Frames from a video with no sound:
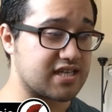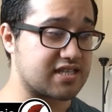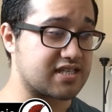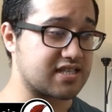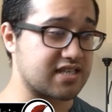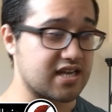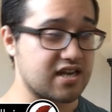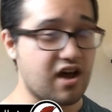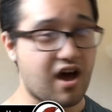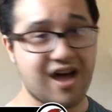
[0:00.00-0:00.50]

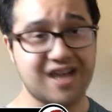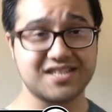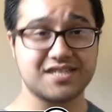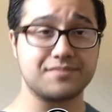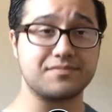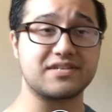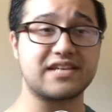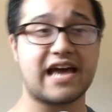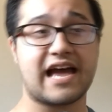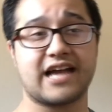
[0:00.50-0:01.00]
It's an
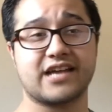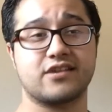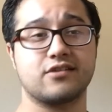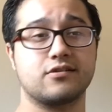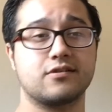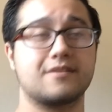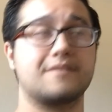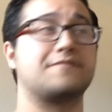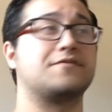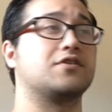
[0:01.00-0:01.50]

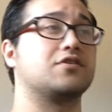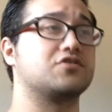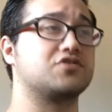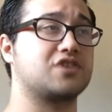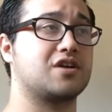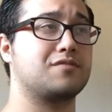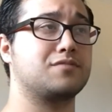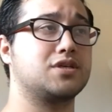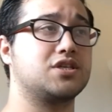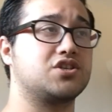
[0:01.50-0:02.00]
awesome-tacular if you're
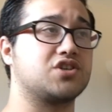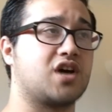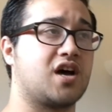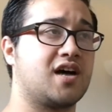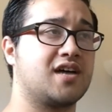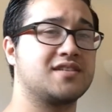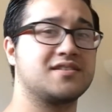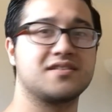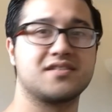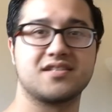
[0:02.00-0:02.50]
Jeremy
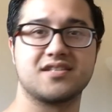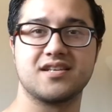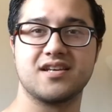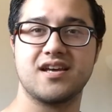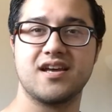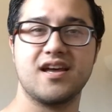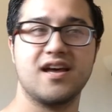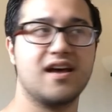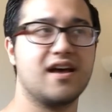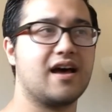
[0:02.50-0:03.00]
Johns.
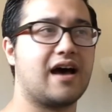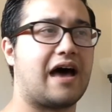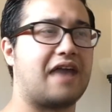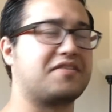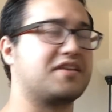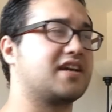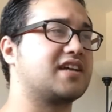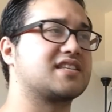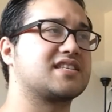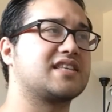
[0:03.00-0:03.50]
I
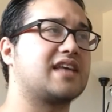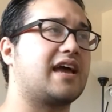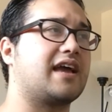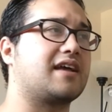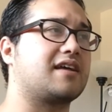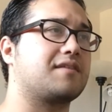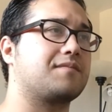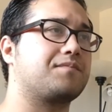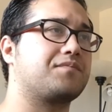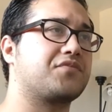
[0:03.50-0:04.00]
think it's
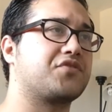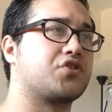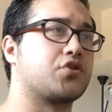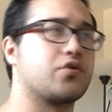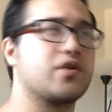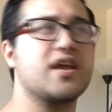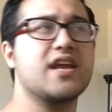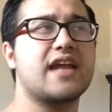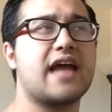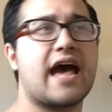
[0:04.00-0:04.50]
like
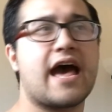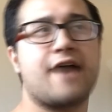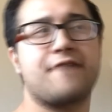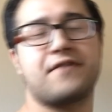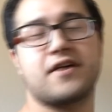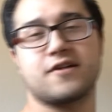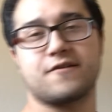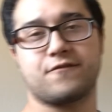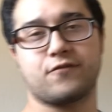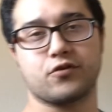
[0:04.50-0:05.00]

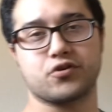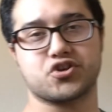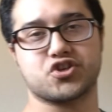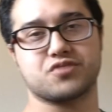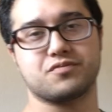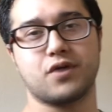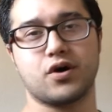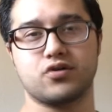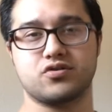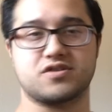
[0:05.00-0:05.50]
3.5 out of 4
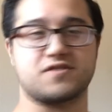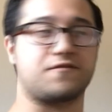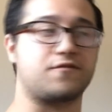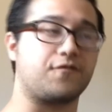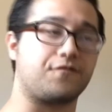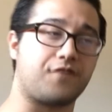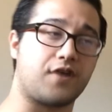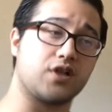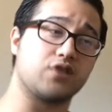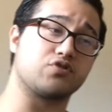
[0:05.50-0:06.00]
schmoes if
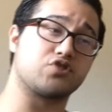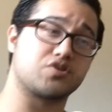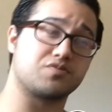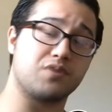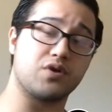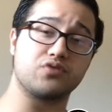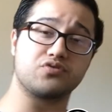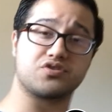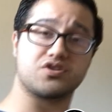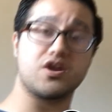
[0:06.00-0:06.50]
you follow
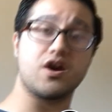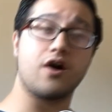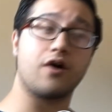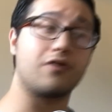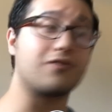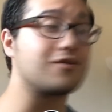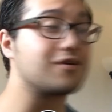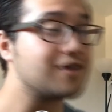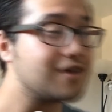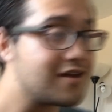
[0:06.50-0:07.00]
Schmoes
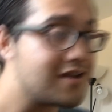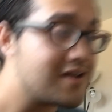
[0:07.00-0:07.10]
Know.